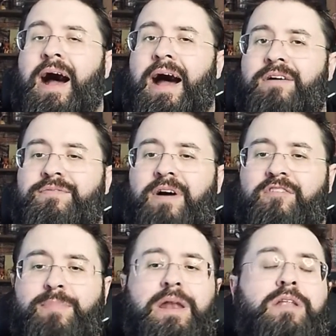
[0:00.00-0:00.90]
I've
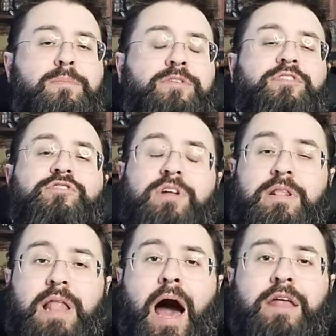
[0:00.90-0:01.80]
been in the position a
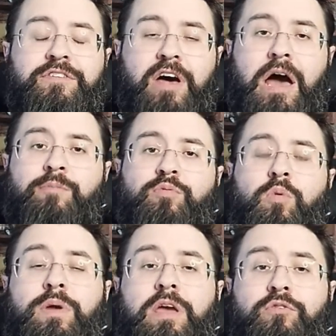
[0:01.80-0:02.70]
lot of times where
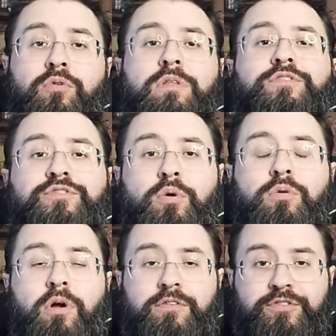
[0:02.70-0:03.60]
we had really
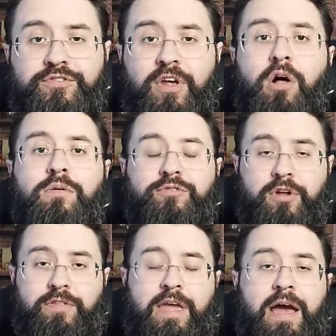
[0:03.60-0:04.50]
sold ourselves
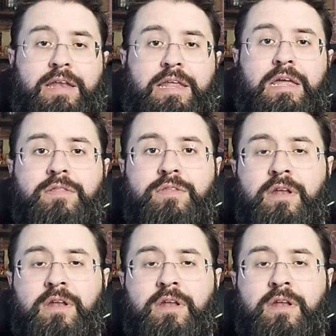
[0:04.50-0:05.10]
on the idea